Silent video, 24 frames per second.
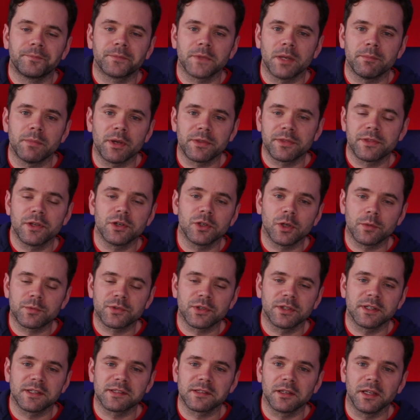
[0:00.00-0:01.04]
my third
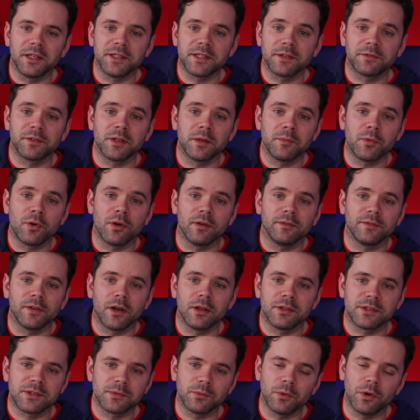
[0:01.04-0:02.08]
option, a slightly different and more
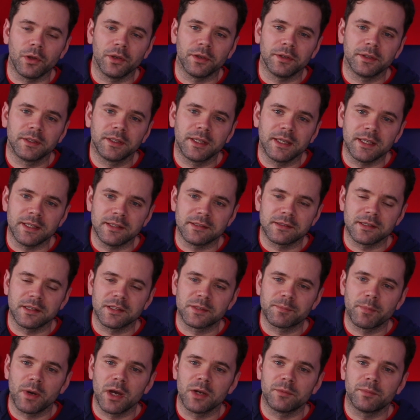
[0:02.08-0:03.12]
advanced one, is
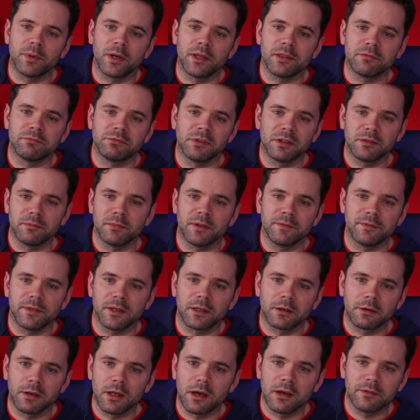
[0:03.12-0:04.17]
inspired by the rhythm of the
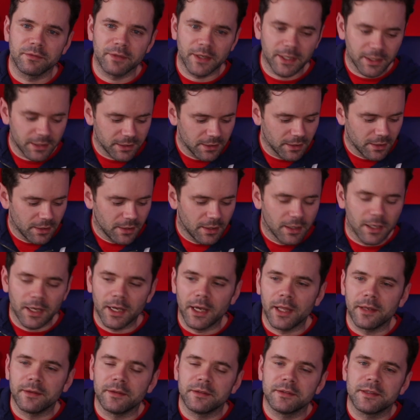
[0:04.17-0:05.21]
clave.
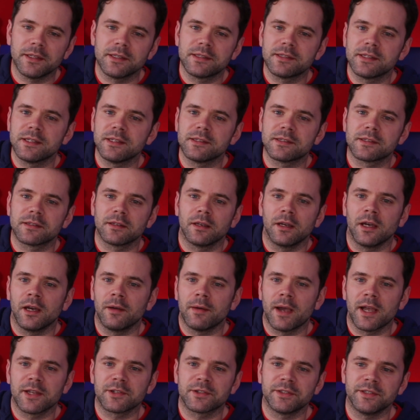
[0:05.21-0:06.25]
and um, this is uh,
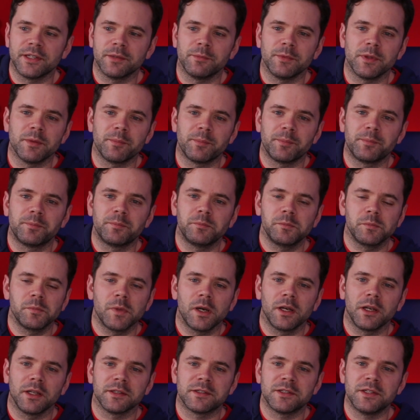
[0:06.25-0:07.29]
actually done with a
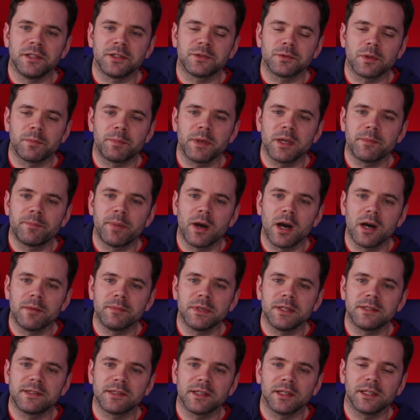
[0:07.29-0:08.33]
I like to do this with a bit of palm
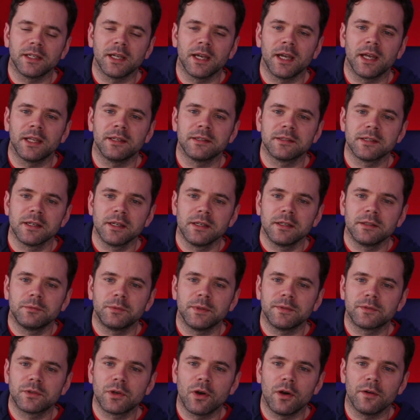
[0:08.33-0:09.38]
muting and
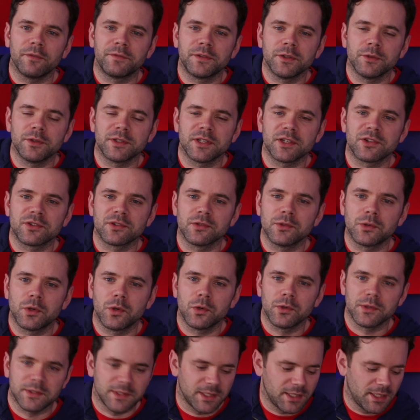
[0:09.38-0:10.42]
we've got a few additional
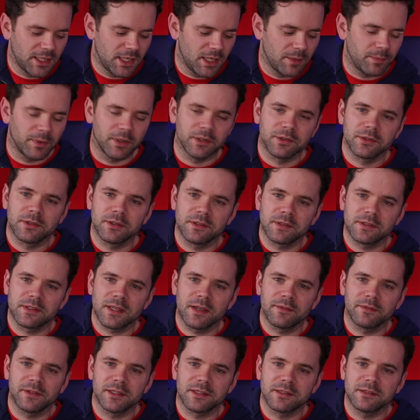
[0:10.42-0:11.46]
chords in here, but just
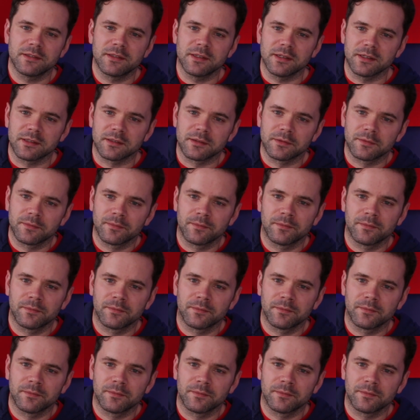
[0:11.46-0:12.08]
have a listen to this.